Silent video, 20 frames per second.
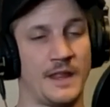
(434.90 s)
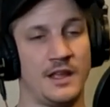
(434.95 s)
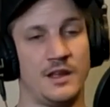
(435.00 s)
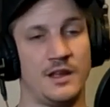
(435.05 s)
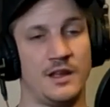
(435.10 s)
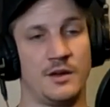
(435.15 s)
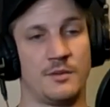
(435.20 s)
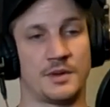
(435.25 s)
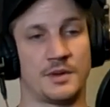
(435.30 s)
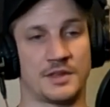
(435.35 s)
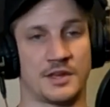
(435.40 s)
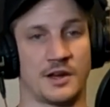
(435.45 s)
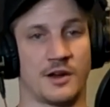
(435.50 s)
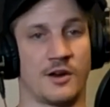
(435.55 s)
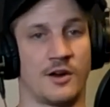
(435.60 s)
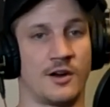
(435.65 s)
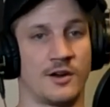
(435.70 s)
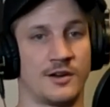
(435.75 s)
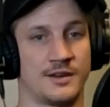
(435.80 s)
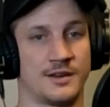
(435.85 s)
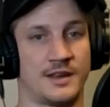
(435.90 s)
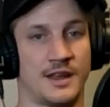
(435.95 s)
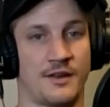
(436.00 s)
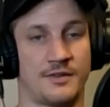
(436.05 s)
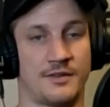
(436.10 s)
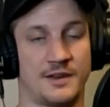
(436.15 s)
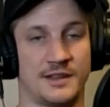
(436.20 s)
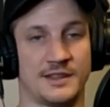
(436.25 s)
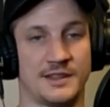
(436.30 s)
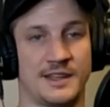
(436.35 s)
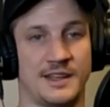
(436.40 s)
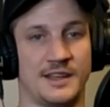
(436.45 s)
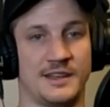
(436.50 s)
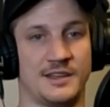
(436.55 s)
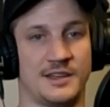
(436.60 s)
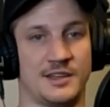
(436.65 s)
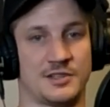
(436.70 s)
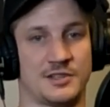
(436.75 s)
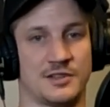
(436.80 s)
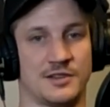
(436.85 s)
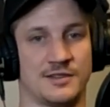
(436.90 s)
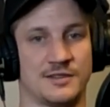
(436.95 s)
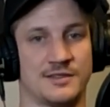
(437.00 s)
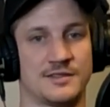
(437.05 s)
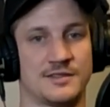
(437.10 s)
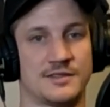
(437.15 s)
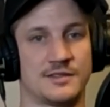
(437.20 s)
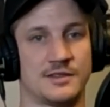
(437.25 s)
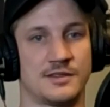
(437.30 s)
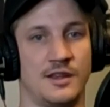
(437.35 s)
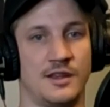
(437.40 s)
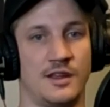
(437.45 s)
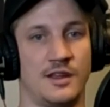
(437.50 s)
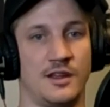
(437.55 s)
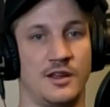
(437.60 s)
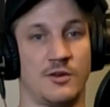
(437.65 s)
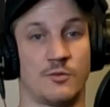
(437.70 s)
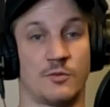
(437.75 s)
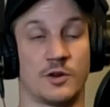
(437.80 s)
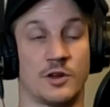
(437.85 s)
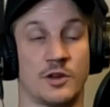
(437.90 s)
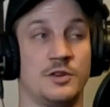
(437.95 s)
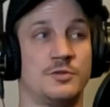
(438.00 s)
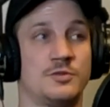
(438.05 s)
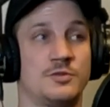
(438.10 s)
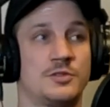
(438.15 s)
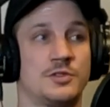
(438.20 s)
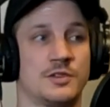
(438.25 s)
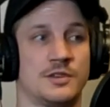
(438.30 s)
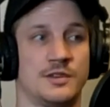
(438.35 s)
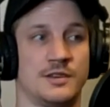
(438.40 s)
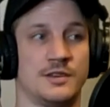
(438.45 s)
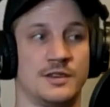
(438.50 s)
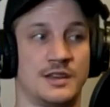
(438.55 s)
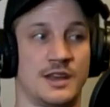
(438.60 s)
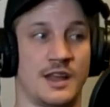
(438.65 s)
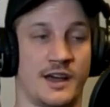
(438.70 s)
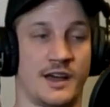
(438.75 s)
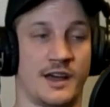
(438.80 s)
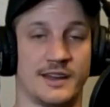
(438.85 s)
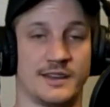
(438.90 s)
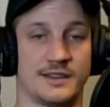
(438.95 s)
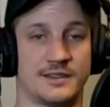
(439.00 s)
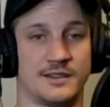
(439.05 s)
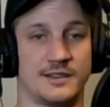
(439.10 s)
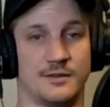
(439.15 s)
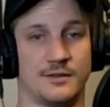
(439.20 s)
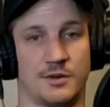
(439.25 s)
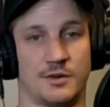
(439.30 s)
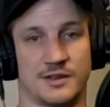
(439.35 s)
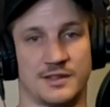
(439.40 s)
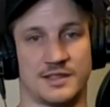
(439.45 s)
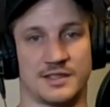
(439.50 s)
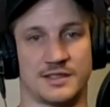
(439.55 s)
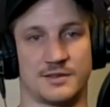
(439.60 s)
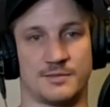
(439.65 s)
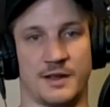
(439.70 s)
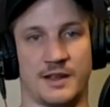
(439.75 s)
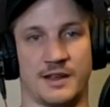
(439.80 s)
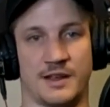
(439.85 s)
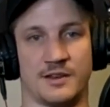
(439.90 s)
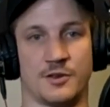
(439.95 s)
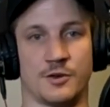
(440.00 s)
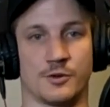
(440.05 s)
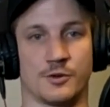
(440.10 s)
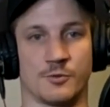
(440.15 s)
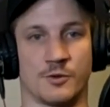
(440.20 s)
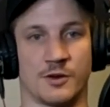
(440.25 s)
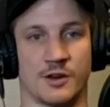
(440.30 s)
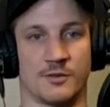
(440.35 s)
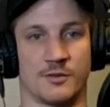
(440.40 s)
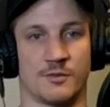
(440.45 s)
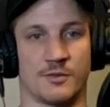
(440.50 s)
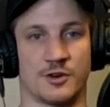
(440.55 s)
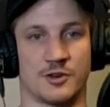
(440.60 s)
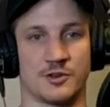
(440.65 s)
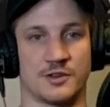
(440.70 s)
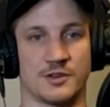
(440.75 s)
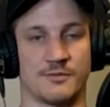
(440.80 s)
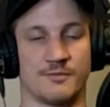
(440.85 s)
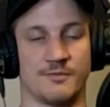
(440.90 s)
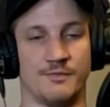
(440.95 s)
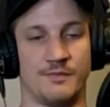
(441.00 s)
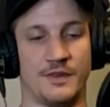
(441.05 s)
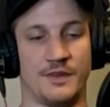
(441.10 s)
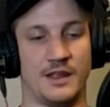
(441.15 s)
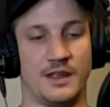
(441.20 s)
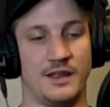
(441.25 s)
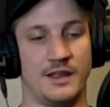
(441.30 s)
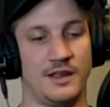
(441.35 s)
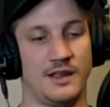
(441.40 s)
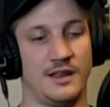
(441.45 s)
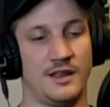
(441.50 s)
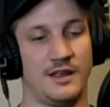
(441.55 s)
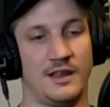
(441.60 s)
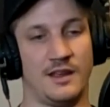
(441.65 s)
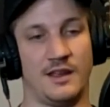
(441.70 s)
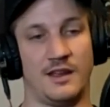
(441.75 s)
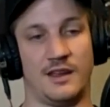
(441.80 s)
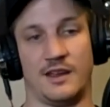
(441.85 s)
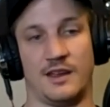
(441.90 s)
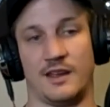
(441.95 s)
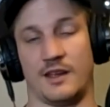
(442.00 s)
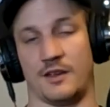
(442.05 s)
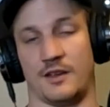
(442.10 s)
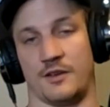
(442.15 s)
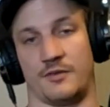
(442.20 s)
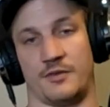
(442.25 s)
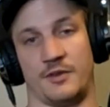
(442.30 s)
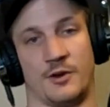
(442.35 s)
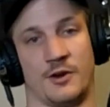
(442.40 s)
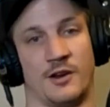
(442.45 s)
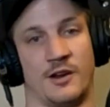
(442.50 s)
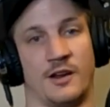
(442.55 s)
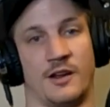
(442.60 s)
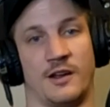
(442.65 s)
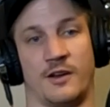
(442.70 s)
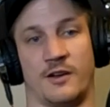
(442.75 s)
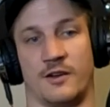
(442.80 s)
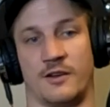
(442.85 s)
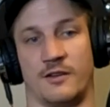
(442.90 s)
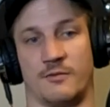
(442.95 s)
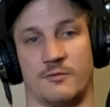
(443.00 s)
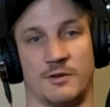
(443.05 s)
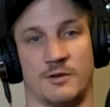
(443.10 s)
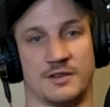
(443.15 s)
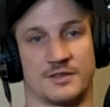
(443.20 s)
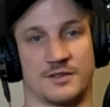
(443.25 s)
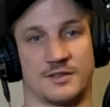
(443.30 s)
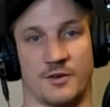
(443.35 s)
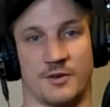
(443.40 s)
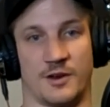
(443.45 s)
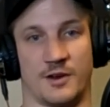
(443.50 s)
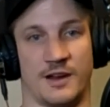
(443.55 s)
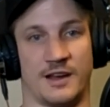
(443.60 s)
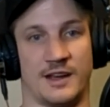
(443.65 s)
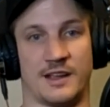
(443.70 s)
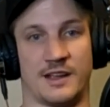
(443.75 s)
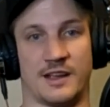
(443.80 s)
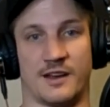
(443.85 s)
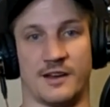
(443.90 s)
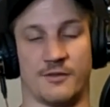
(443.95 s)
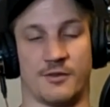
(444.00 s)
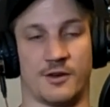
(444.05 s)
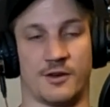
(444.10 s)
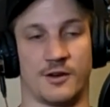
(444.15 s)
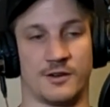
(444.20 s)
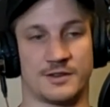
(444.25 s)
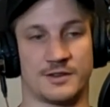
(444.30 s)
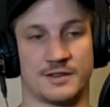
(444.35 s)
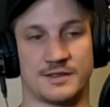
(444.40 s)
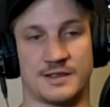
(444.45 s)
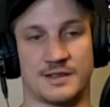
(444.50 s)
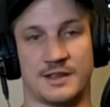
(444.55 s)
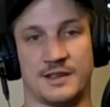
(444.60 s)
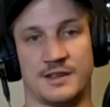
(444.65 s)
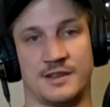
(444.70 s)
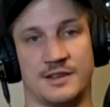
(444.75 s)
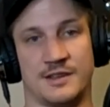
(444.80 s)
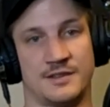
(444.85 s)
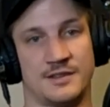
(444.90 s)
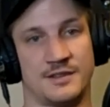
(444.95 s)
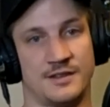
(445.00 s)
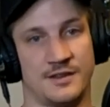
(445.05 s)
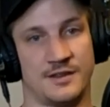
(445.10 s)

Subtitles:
but there are definitely conditions where you should not participate in cold water immersion. If you're at risk for any kind of heart disease,